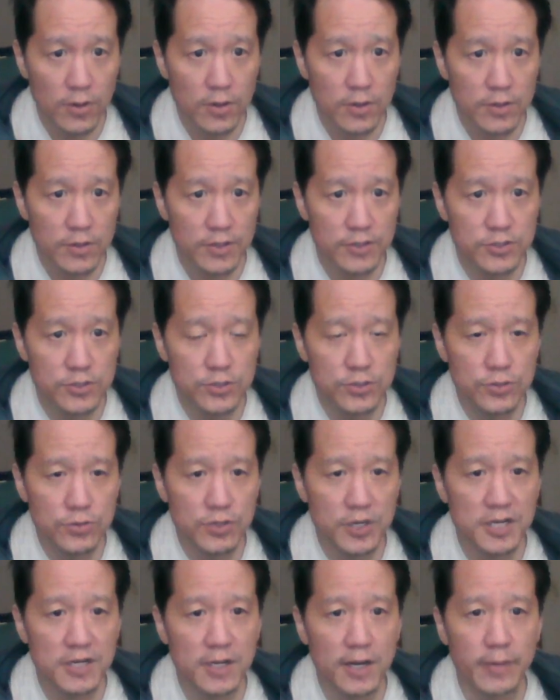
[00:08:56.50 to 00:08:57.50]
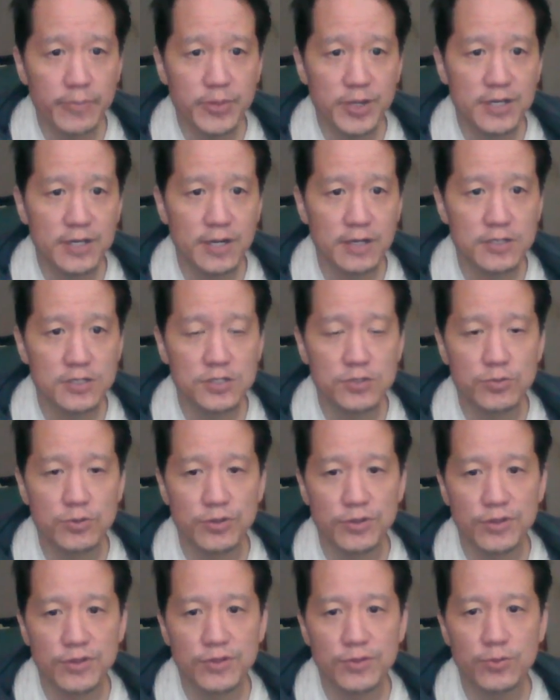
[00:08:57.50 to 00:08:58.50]
The 2 cannot be next to a
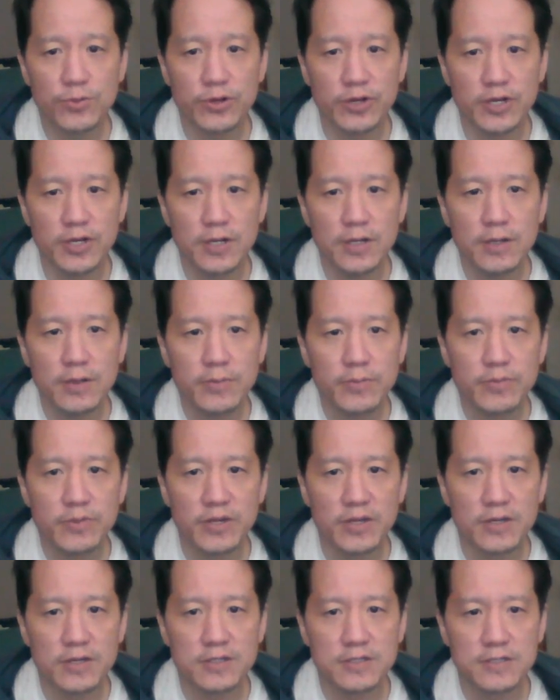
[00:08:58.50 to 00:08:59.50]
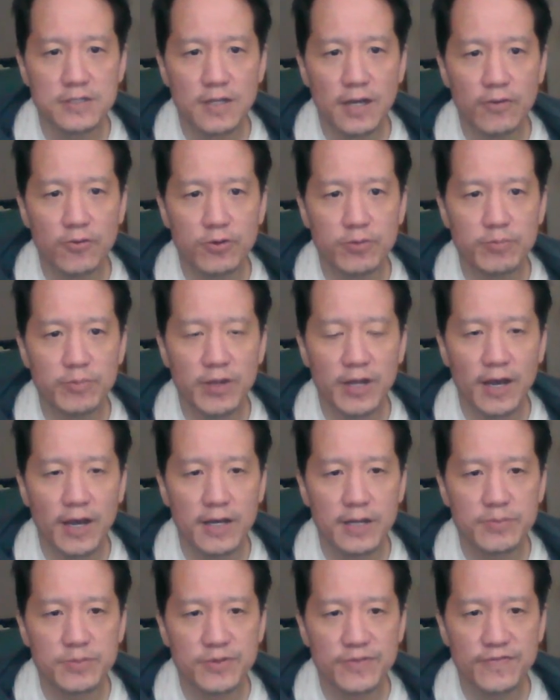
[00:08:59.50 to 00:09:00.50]
3, because that would
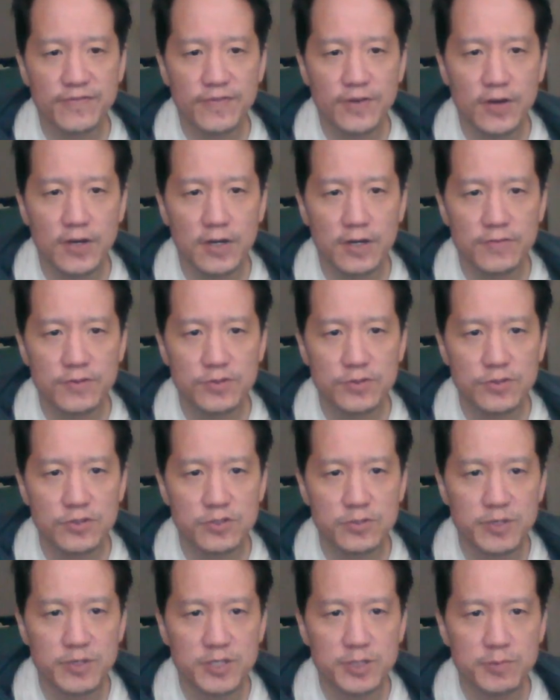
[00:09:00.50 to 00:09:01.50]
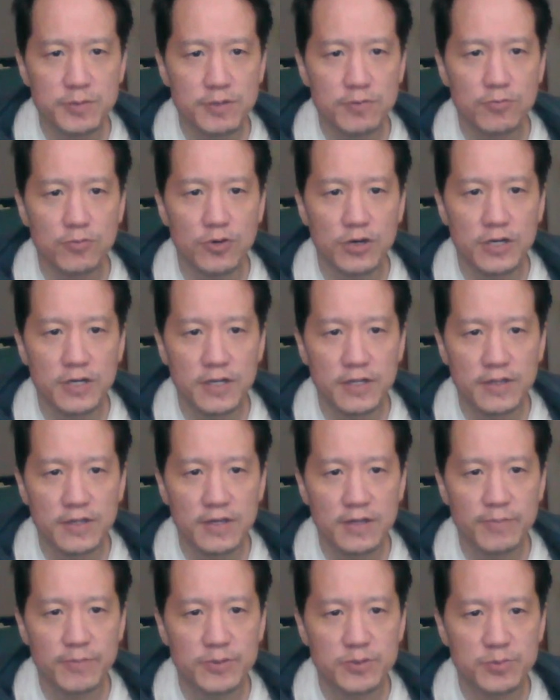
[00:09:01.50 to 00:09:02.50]
add up to 5, so this be 1, and
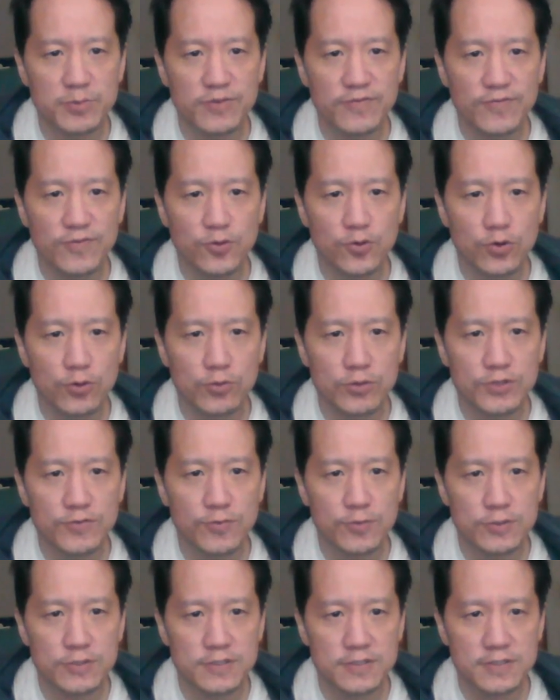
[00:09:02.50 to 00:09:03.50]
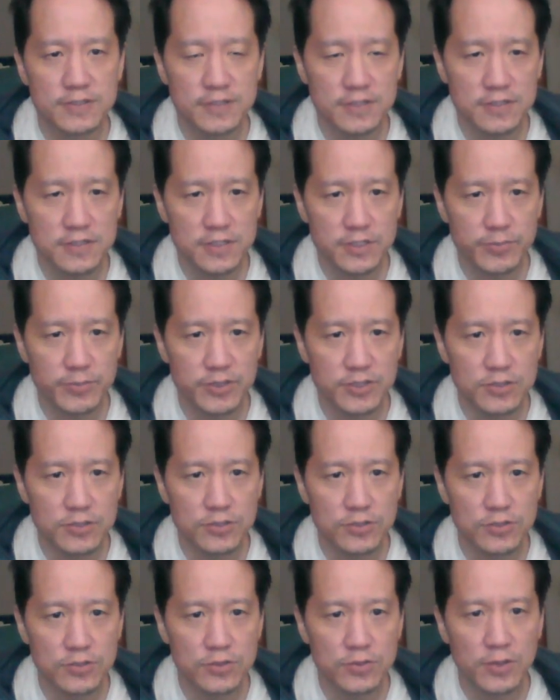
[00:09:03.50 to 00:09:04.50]
that must be 4, which forces this to be
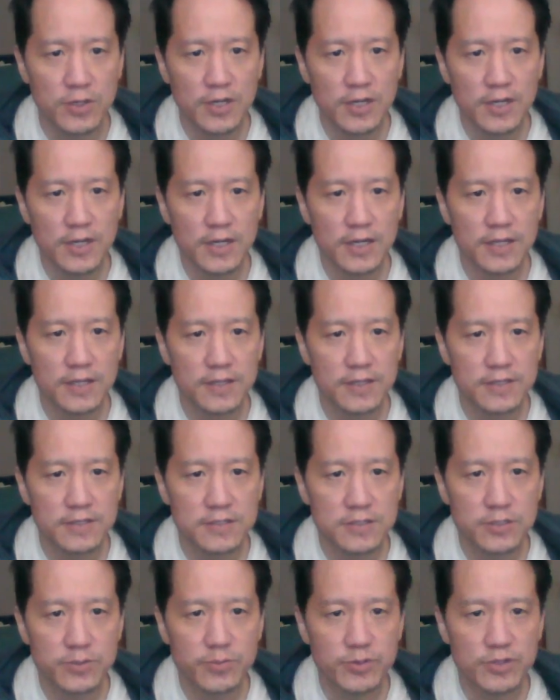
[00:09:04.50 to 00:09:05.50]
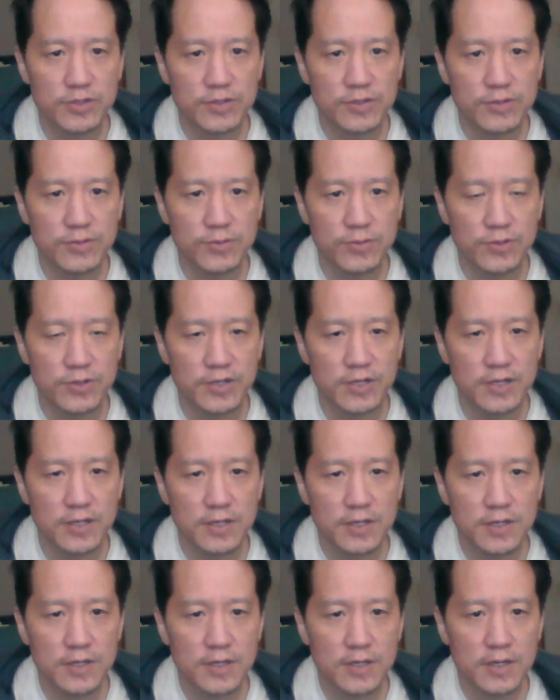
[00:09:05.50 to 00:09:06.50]
2, and this to be 3.
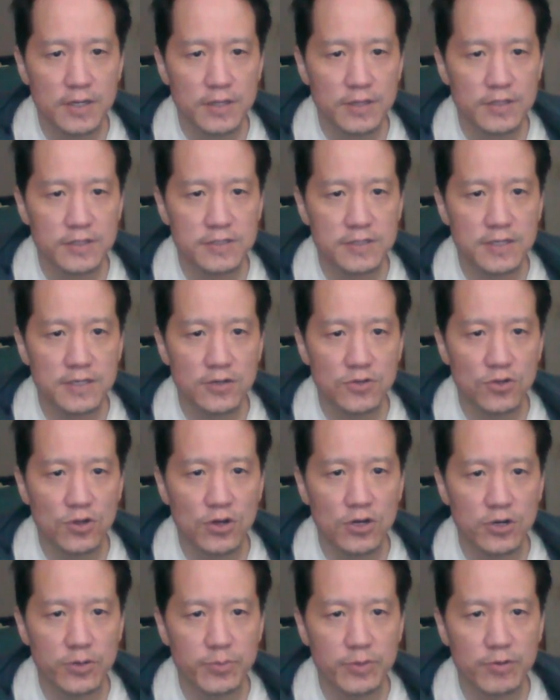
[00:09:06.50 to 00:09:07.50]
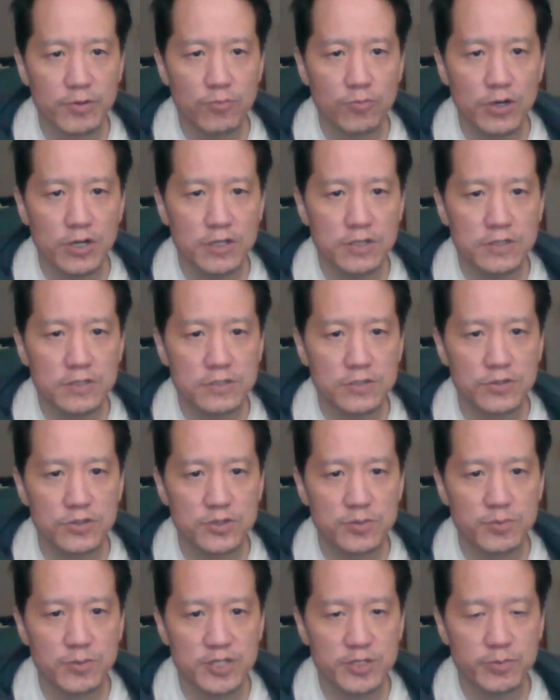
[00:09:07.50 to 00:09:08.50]
This can no longer be 1, so
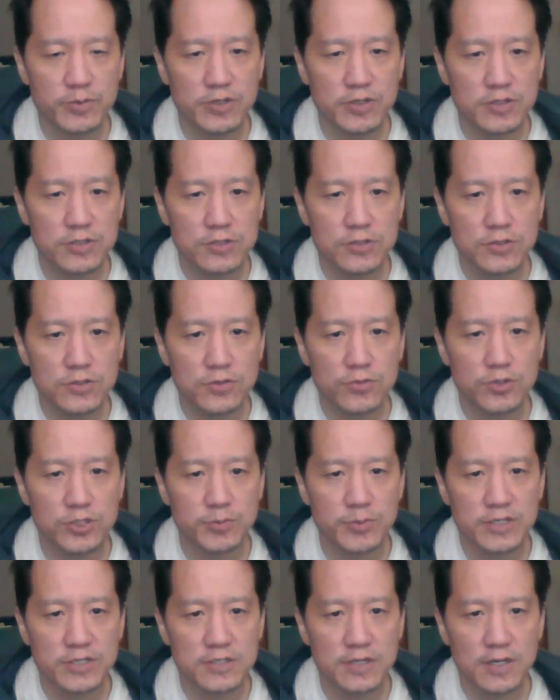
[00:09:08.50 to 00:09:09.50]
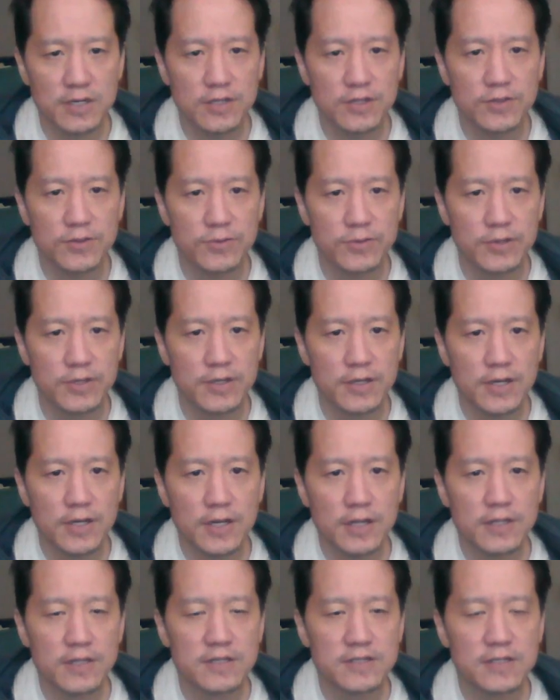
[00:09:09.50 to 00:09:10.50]
this must be a 2, which makes that a 3.
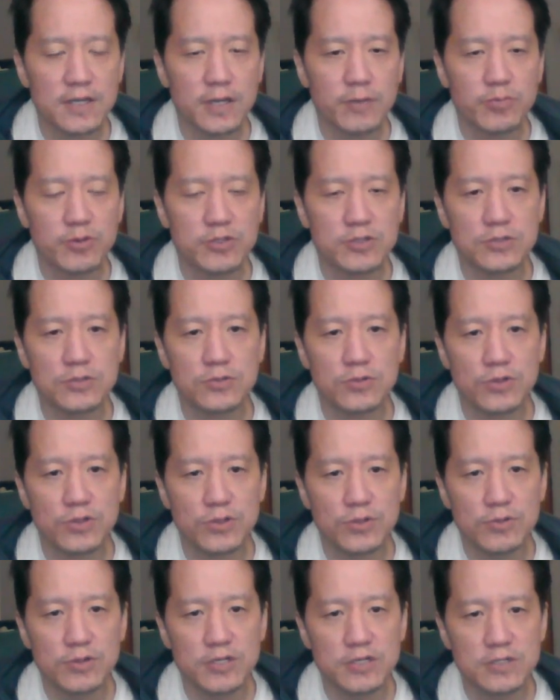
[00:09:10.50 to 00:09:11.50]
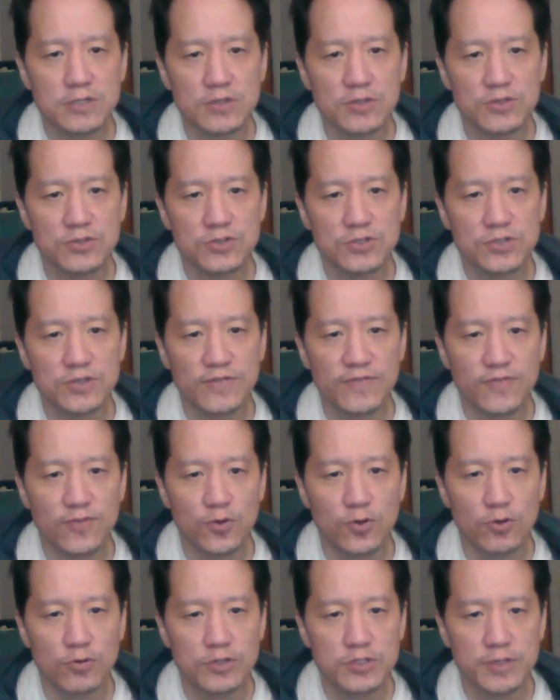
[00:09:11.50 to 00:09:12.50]
This can't be 2 or 3, so this is a
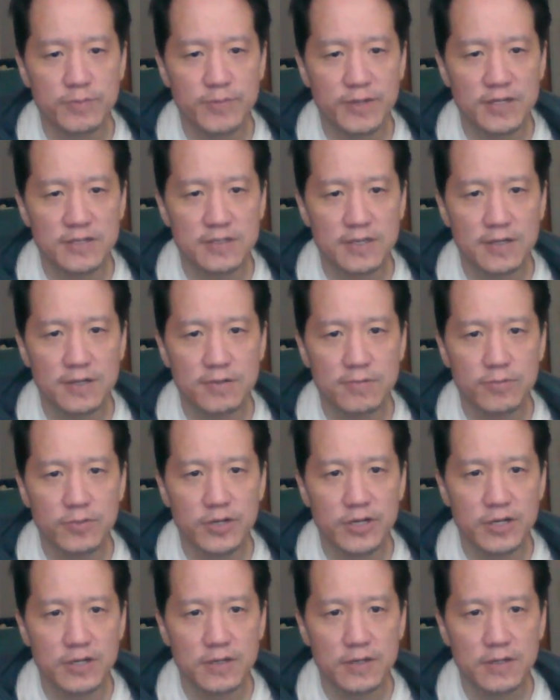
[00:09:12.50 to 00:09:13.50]
4, which makes that a 1.